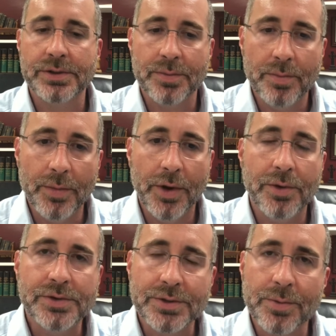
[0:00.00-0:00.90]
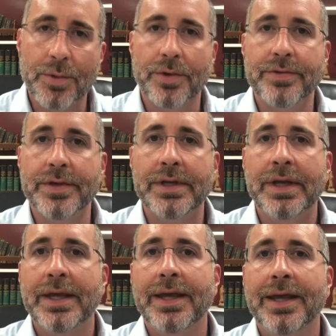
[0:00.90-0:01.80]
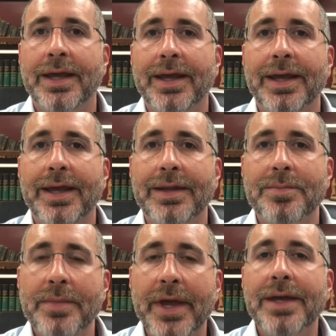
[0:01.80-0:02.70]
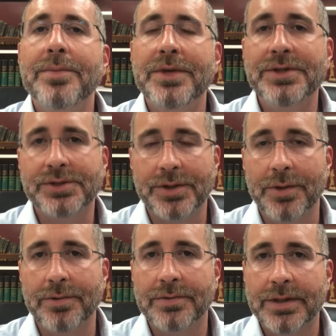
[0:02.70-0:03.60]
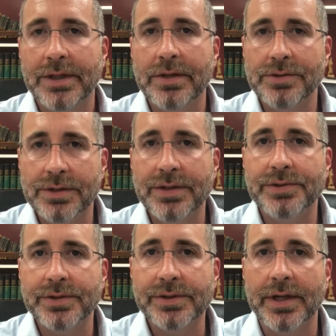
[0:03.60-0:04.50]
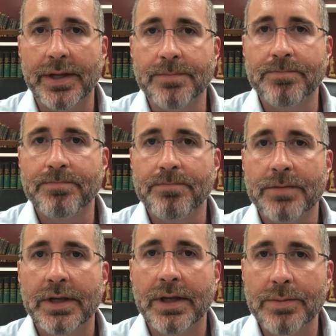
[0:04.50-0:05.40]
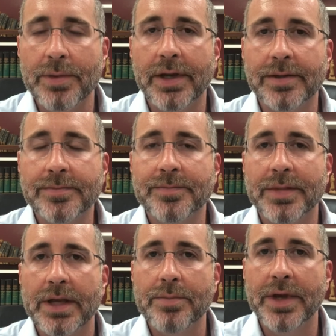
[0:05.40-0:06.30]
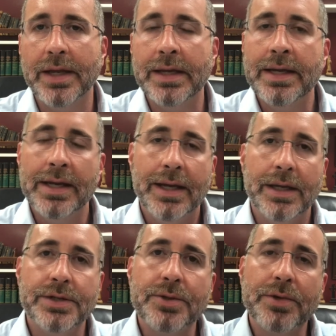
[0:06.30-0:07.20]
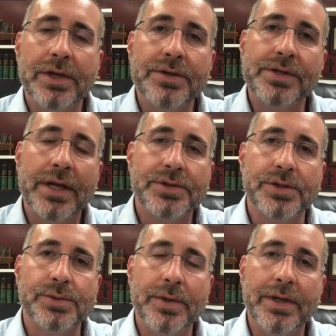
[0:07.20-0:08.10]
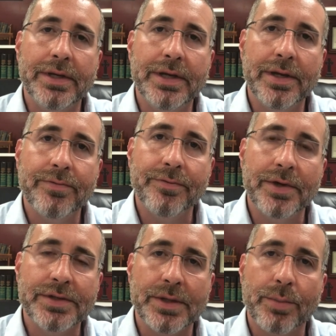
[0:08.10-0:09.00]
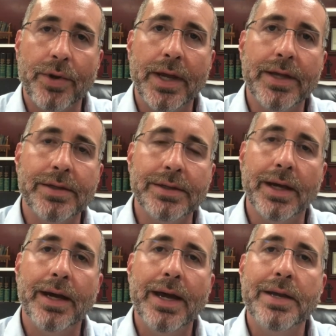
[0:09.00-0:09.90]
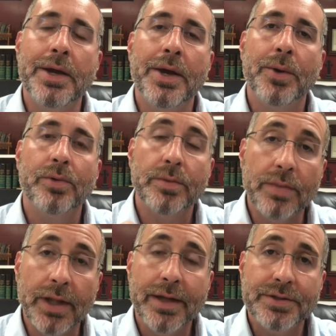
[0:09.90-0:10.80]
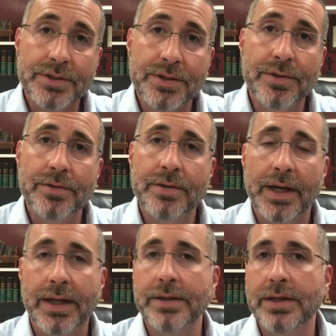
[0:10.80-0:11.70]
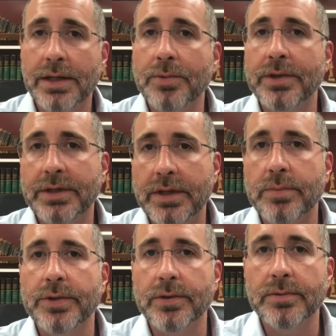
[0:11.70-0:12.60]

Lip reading: most worthy. And may it be so in Jesus' name. Amen. Amen. And until we get a chance to speak again, friends, I pray that God would bless you and that He would keep you.